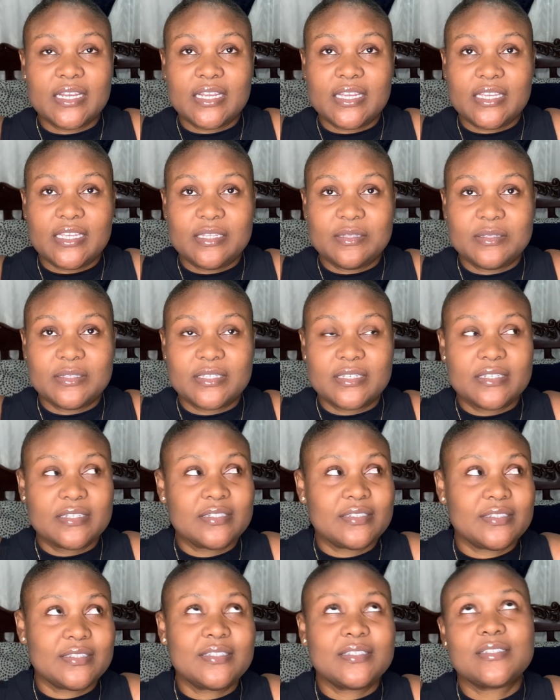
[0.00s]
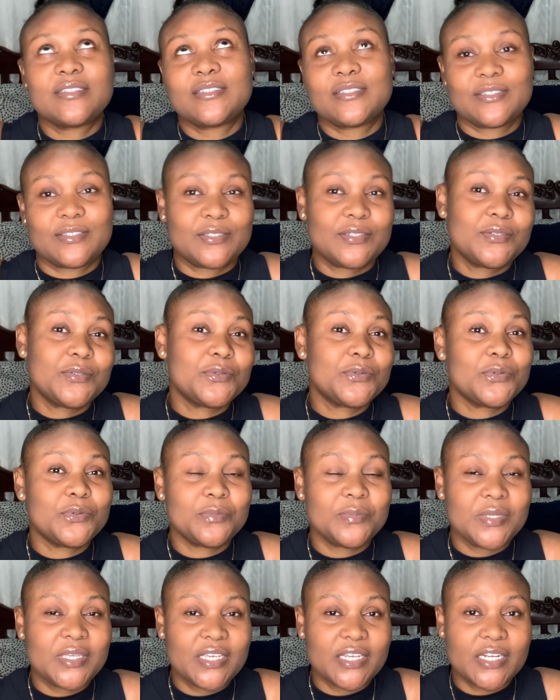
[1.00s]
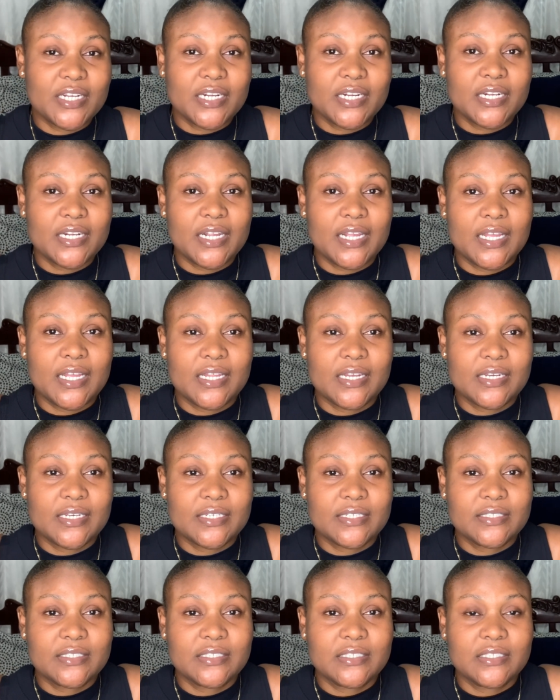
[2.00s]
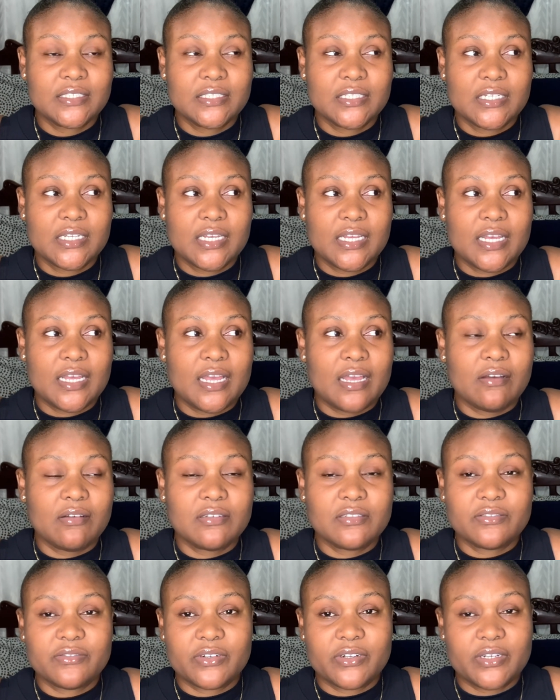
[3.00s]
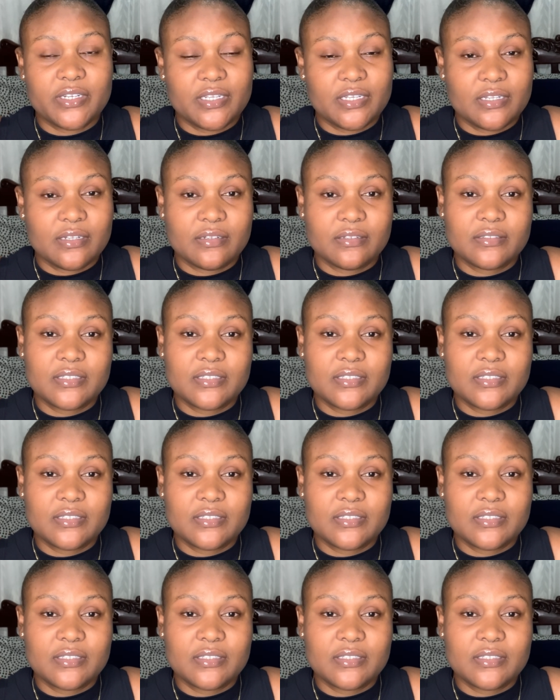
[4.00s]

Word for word: in this room here, and I was very ill.